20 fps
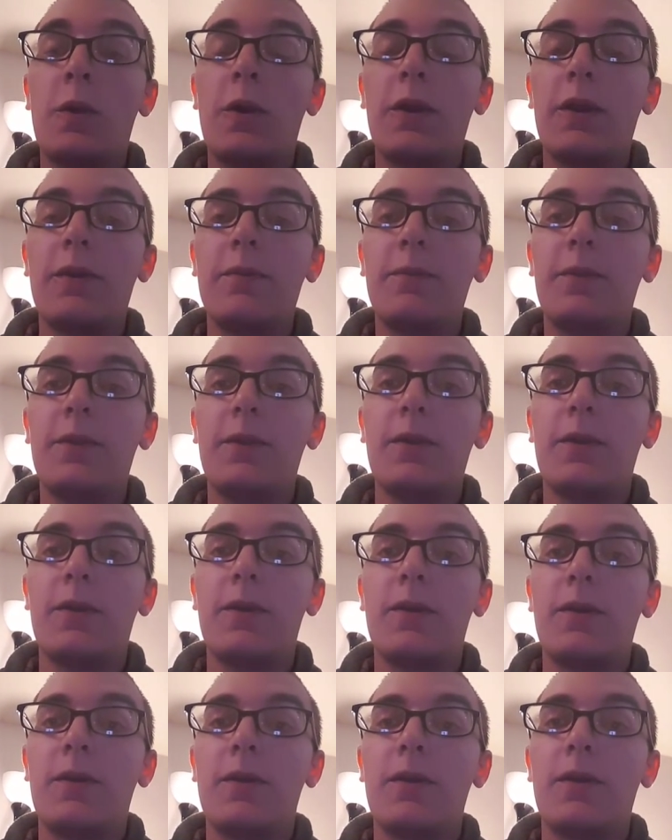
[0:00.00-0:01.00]
Williams.
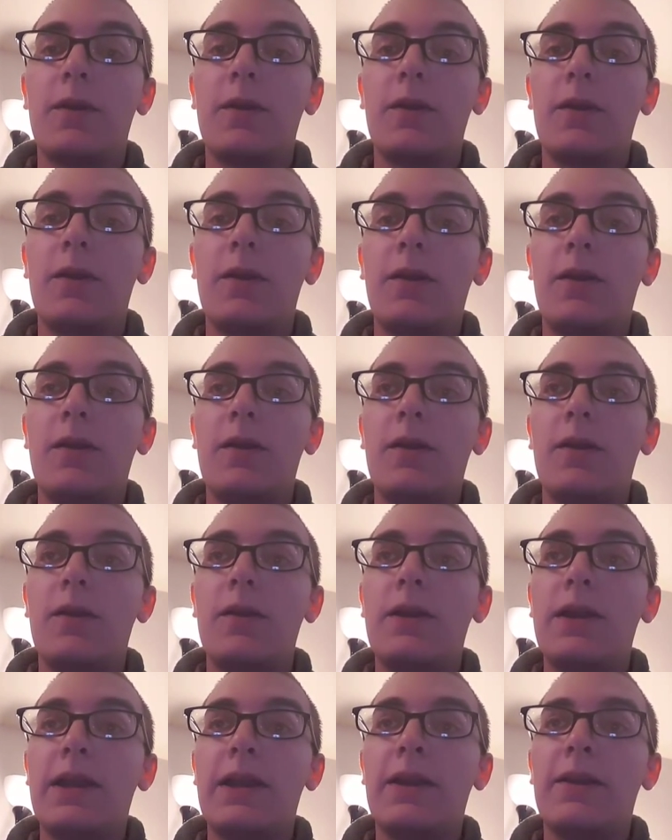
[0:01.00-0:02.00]

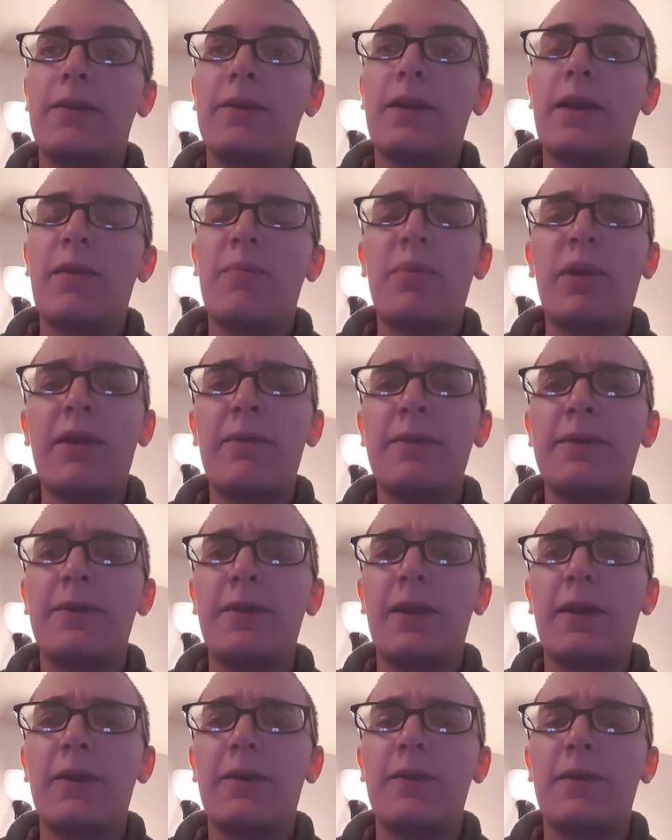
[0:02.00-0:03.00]
Yes, I'll probably
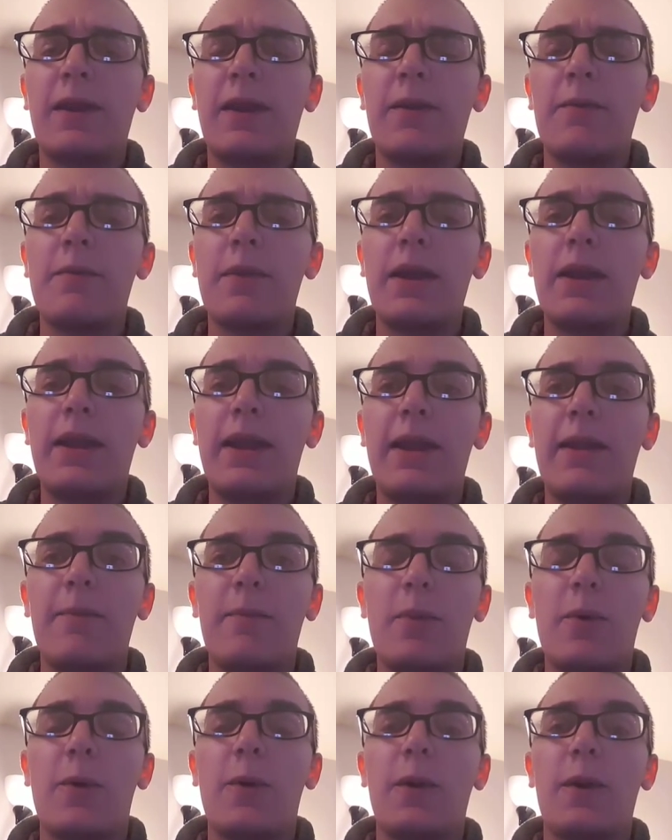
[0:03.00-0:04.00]
start saying my
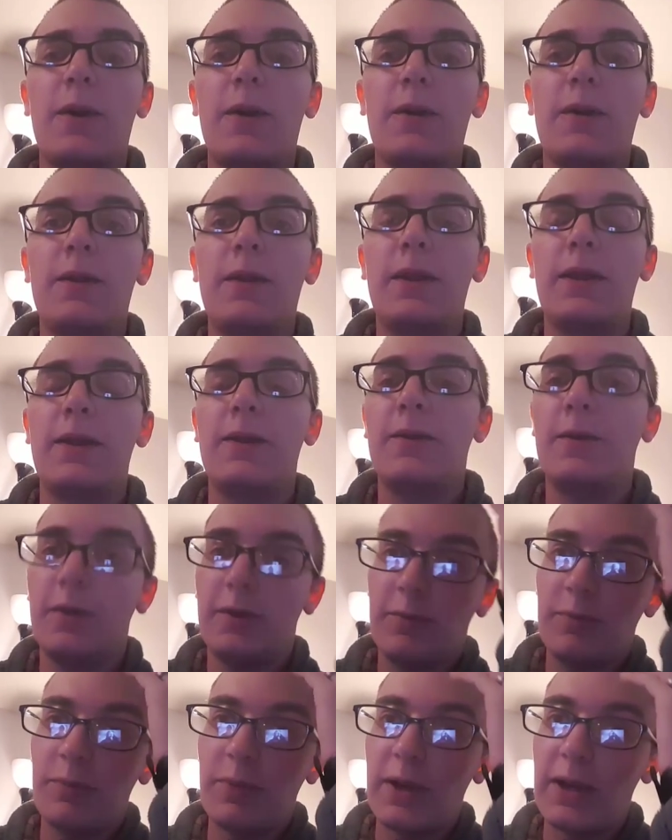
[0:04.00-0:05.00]
name more than
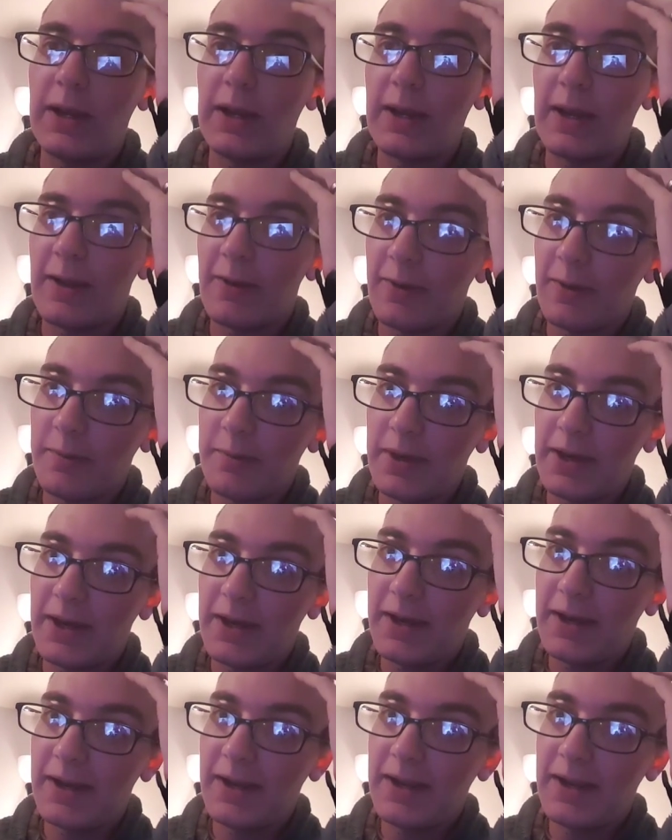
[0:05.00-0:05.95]
just Branded Alchemy.